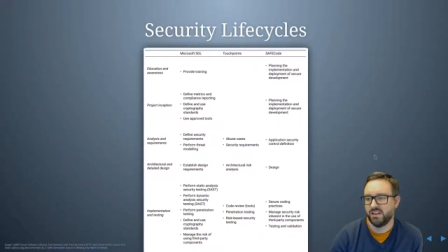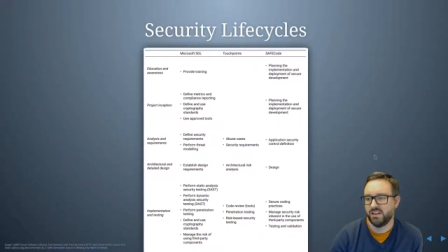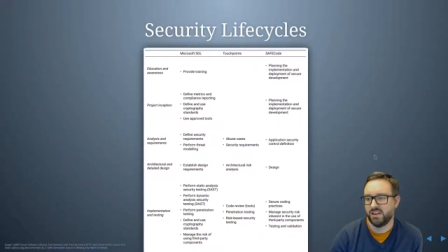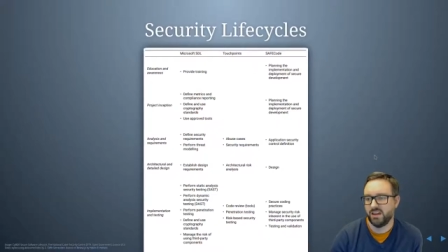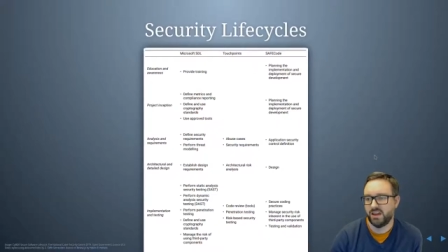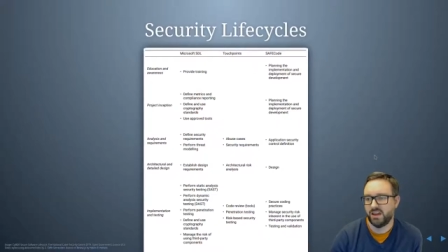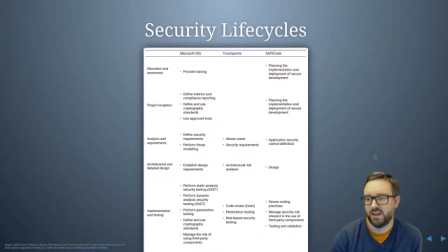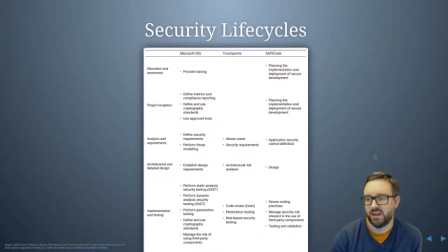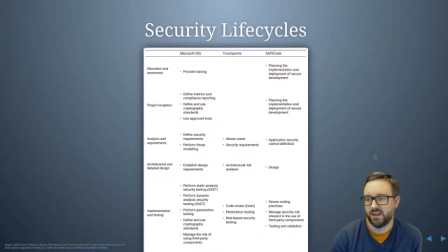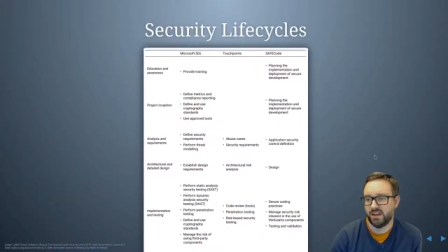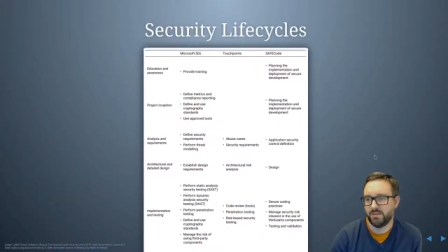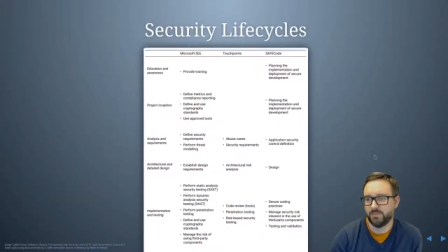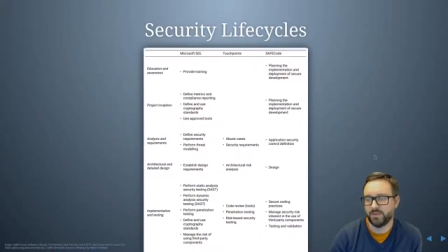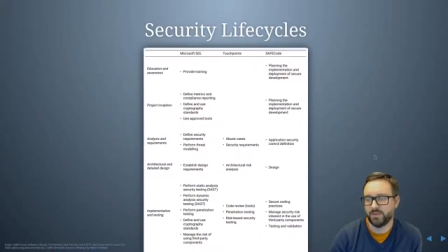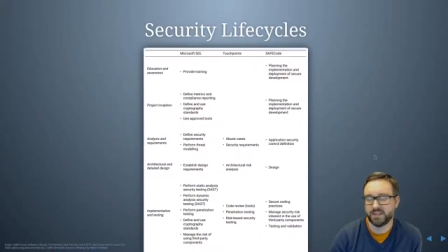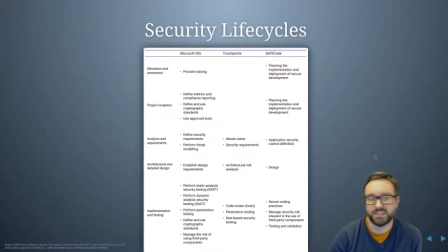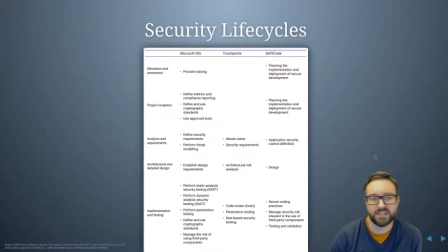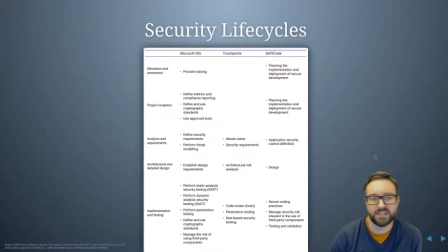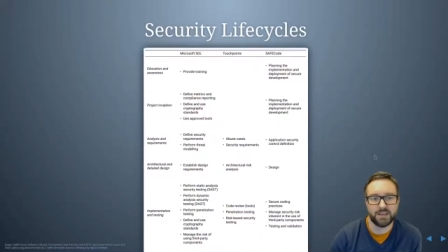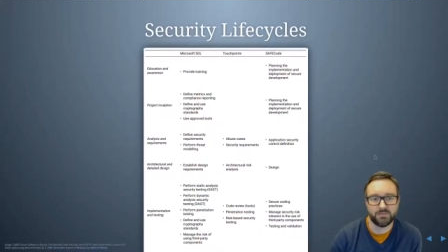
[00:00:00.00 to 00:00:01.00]
um,
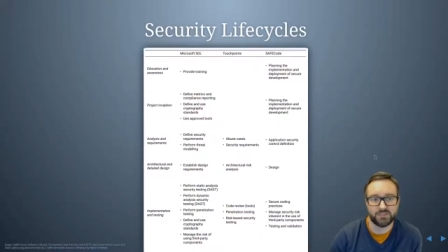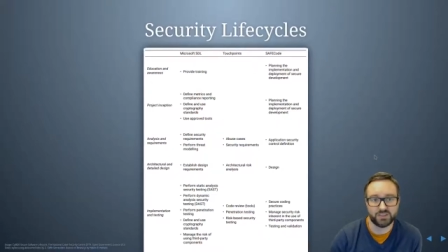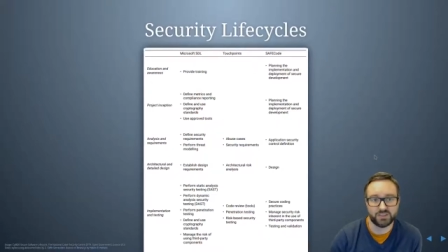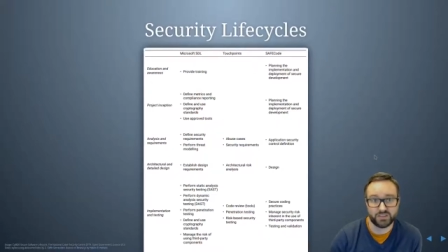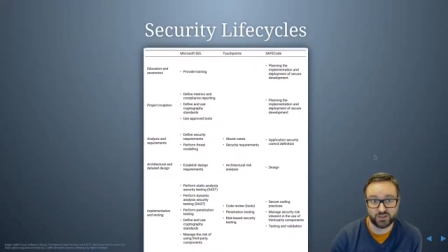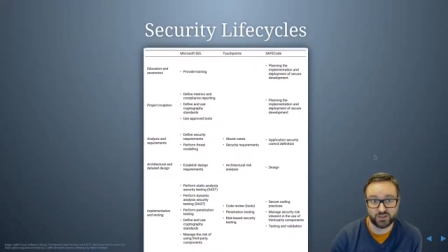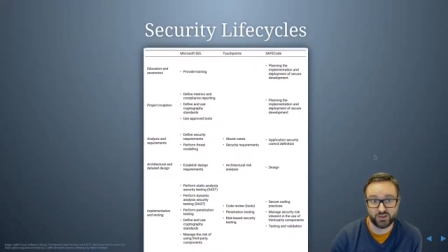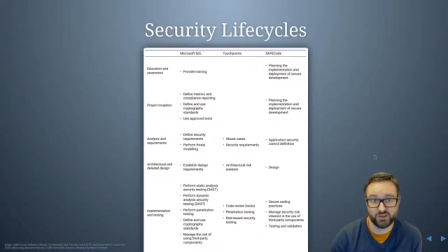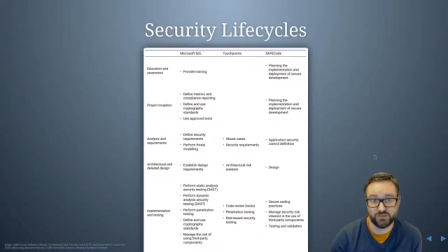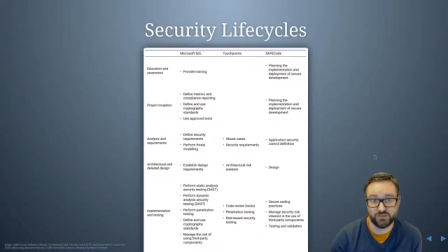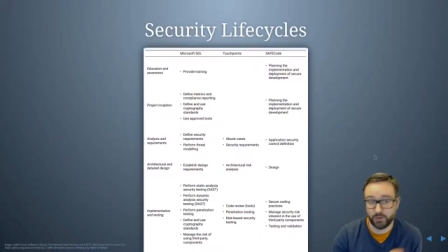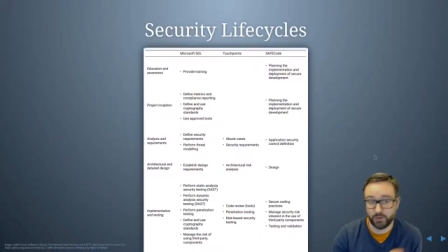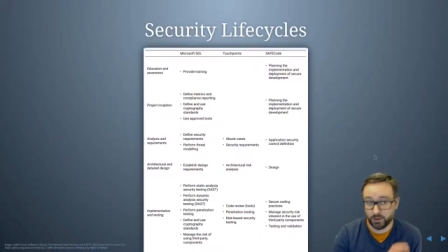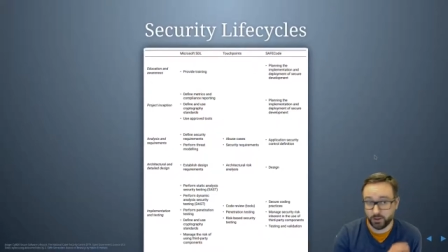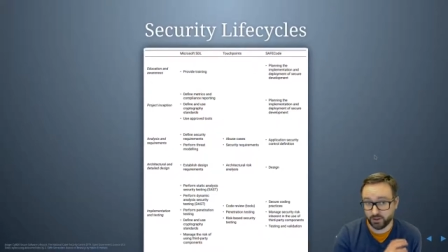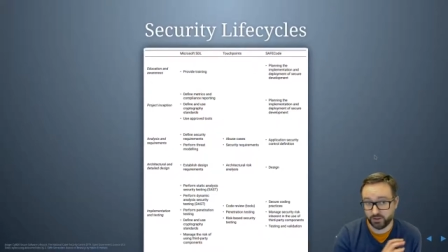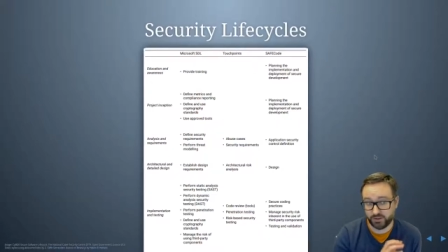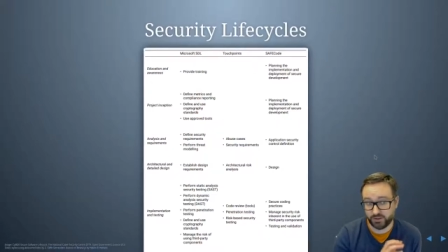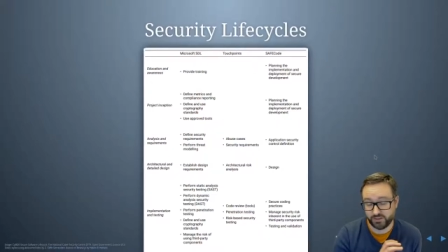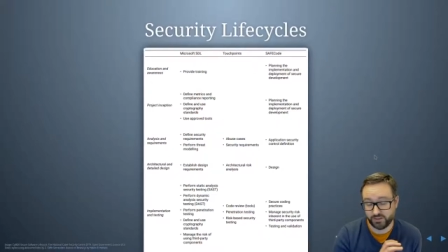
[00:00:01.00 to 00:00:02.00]
attempt to
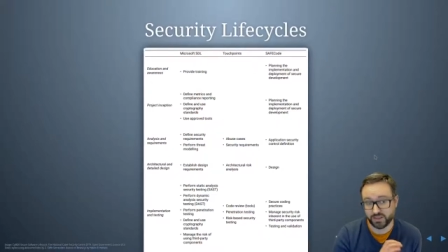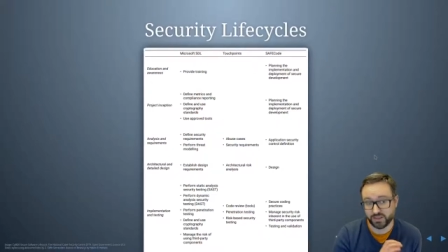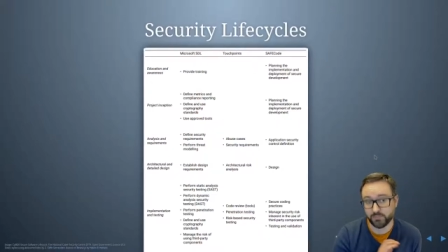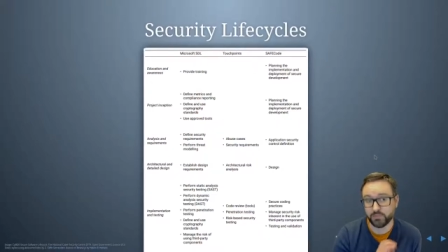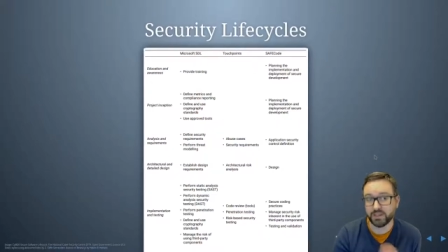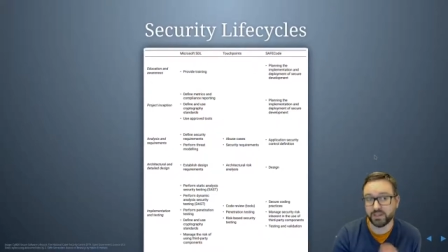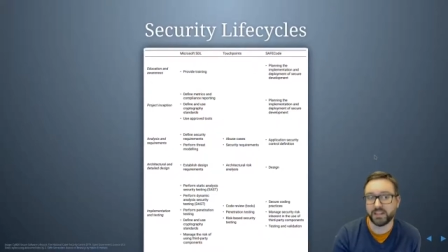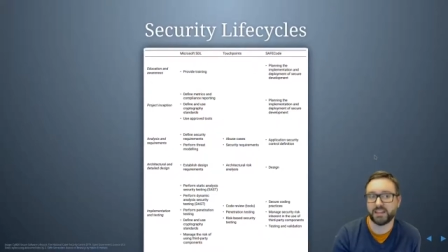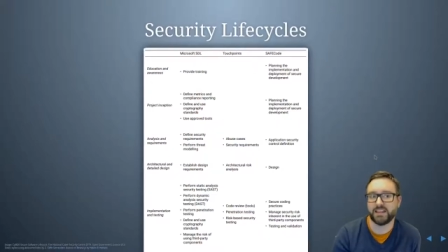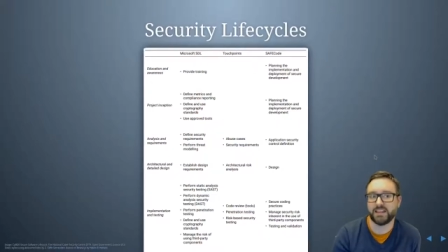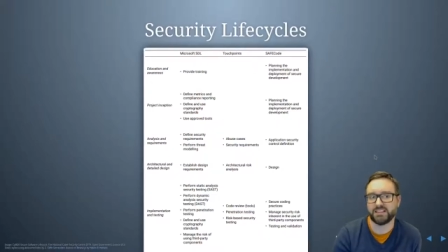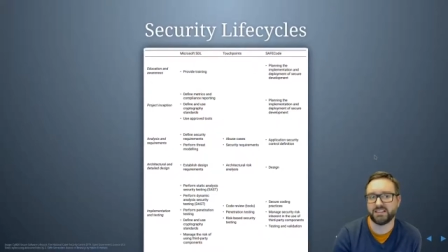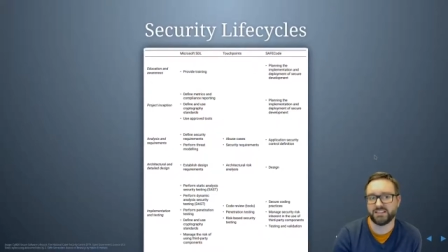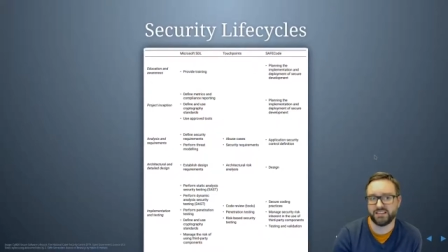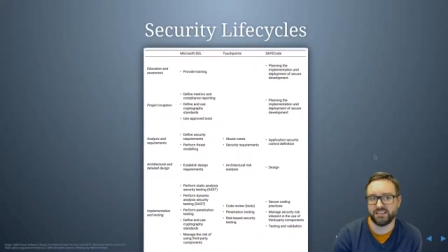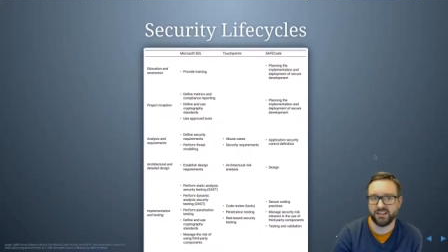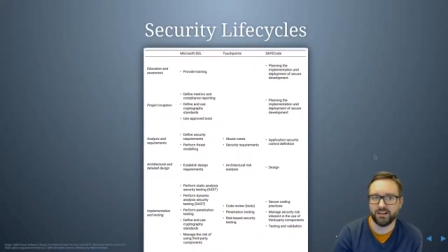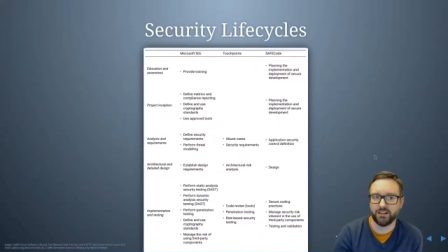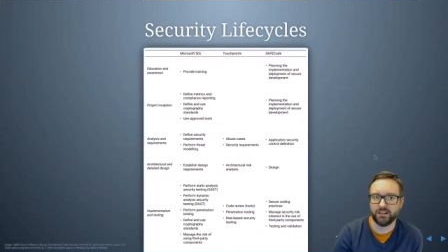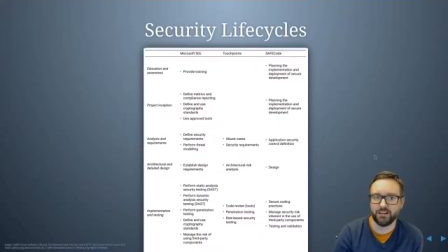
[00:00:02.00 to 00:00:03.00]
follow the complete
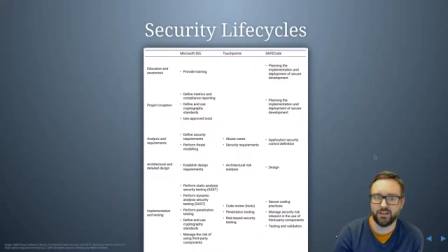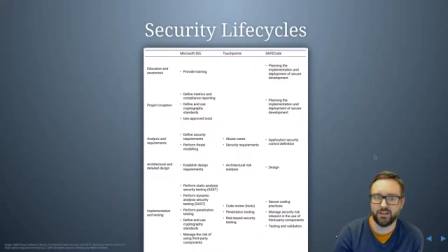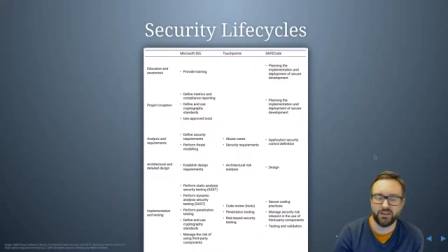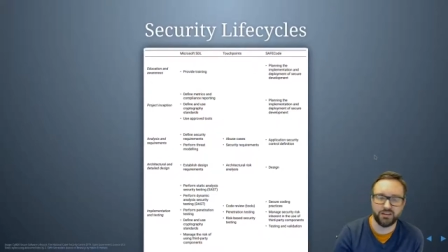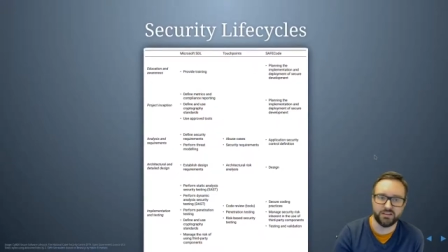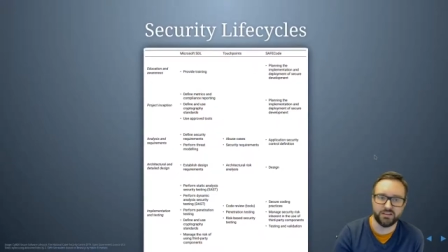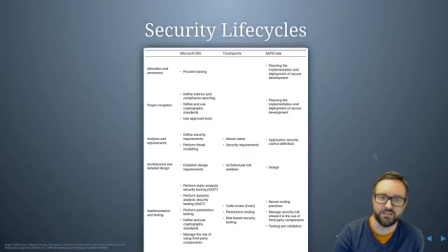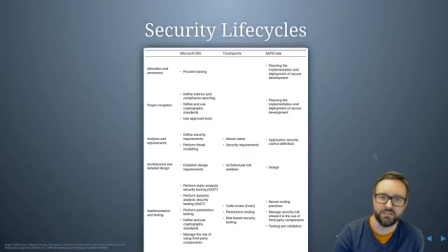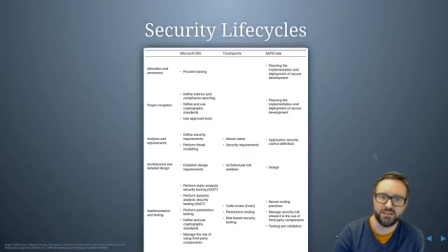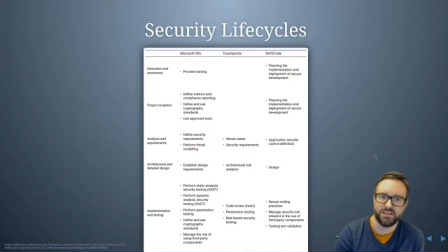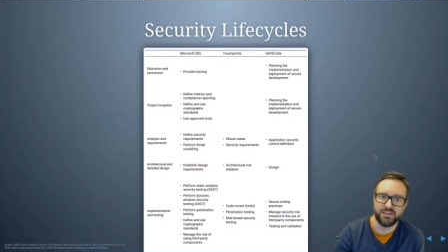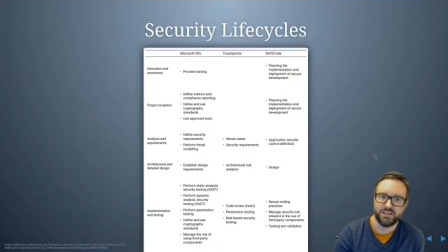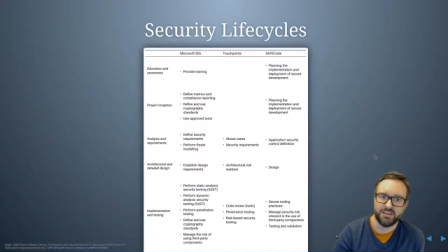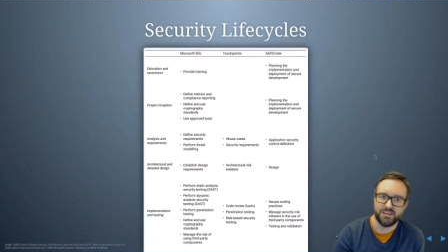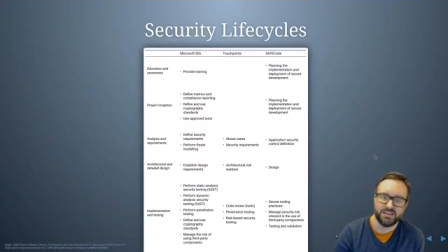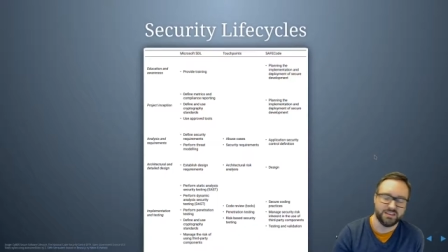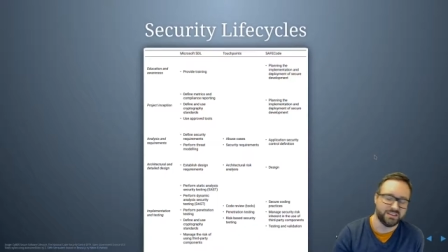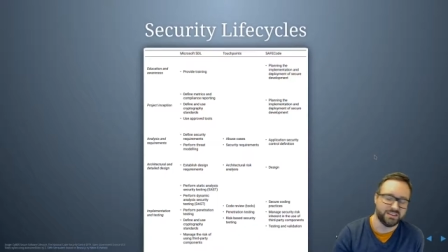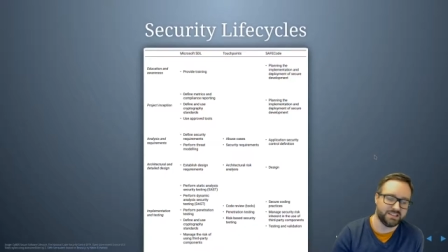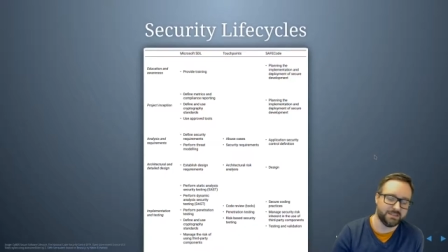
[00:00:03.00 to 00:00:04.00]
SDL on a
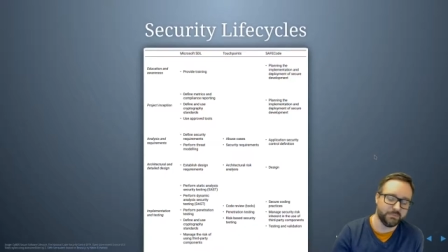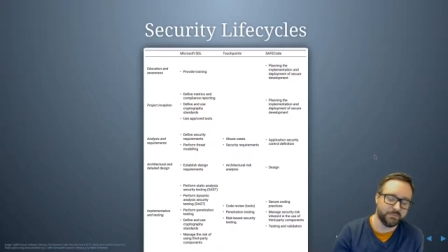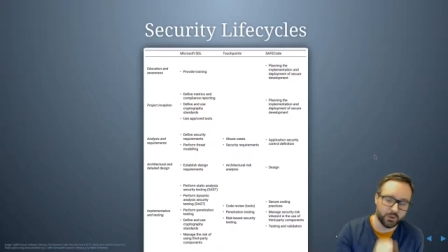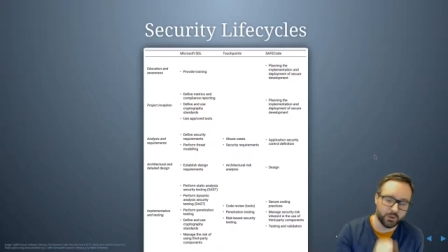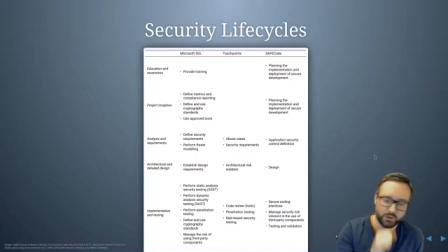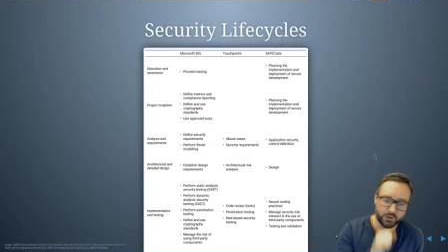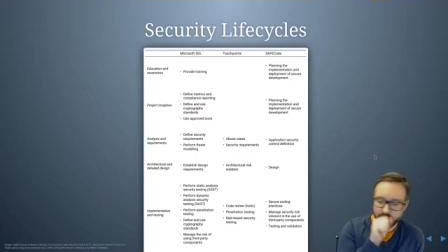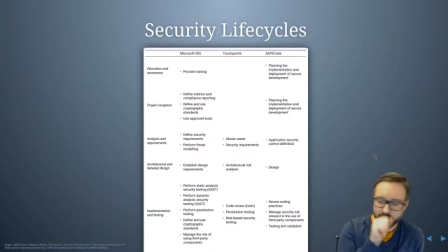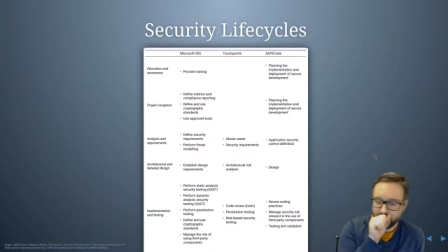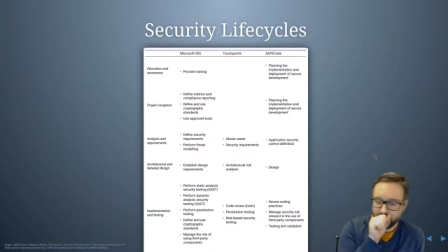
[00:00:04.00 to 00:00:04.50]
simple